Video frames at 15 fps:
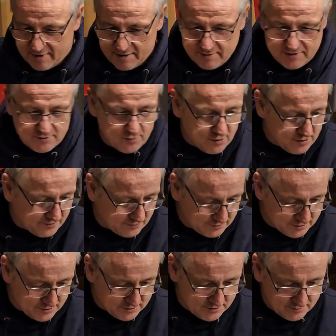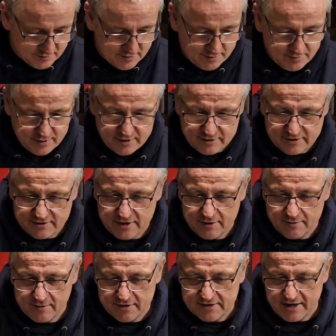Maybe the wife will do some, but
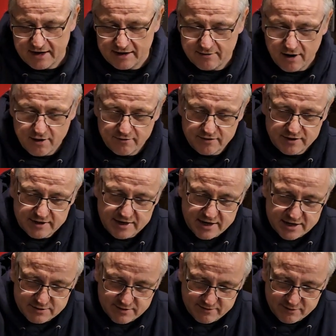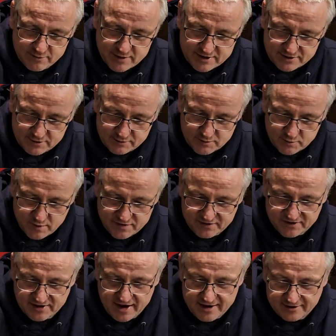we'll say over the years we've always done them with
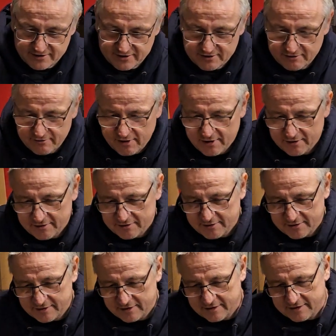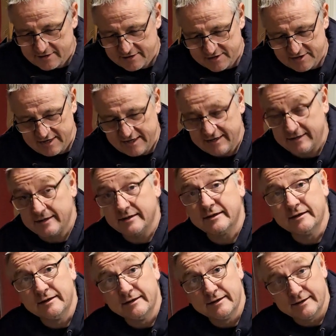sets rather than seed.
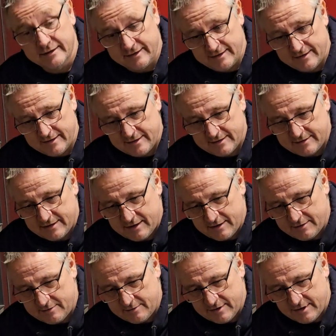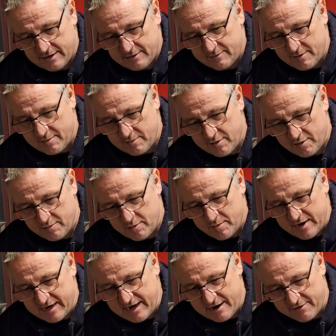So we'll
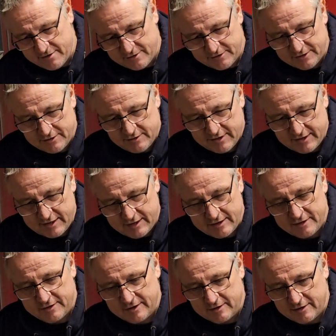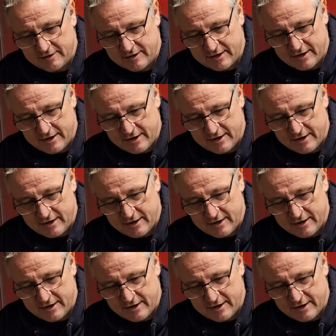probably carry on doing that. I think